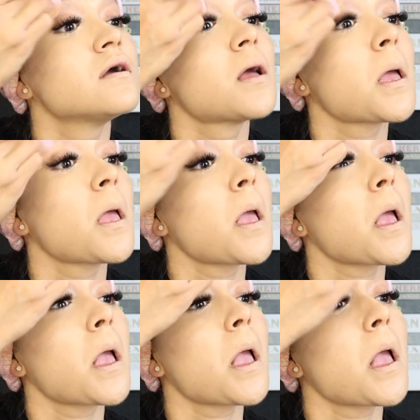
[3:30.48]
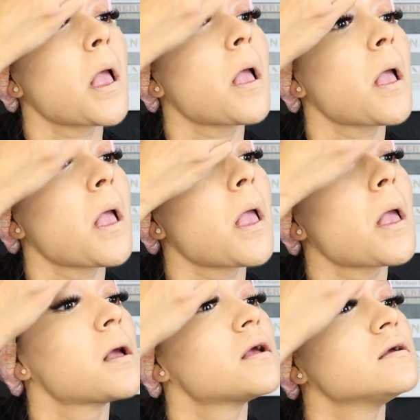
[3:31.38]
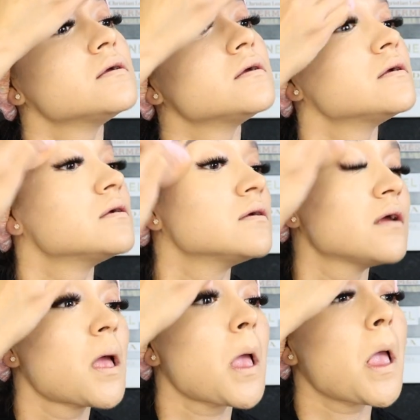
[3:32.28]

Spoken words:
[no speech]